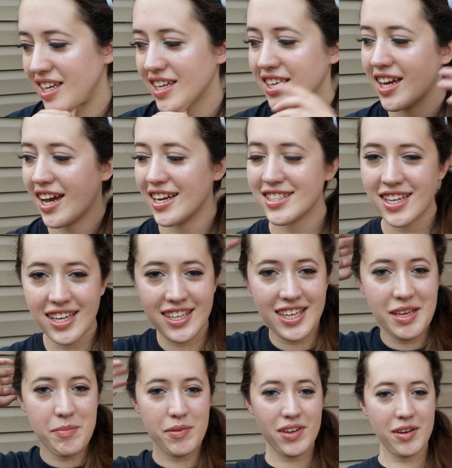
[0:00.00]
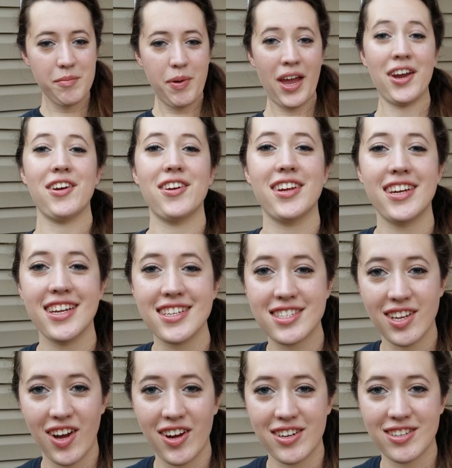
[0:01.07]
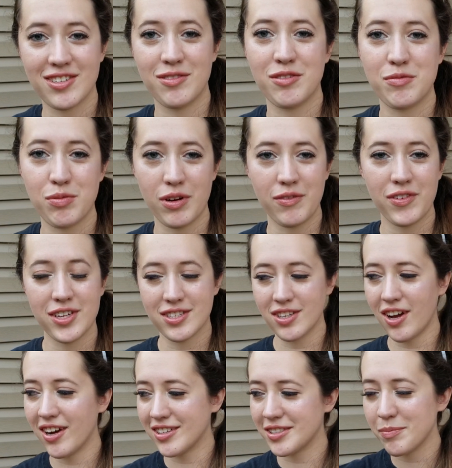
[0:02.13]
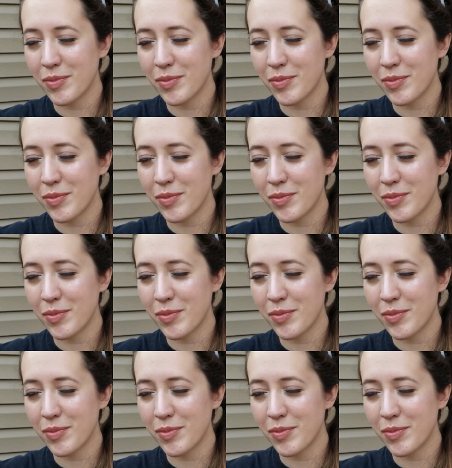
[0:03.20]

Guys, I keep comparing his songs to his previous songs,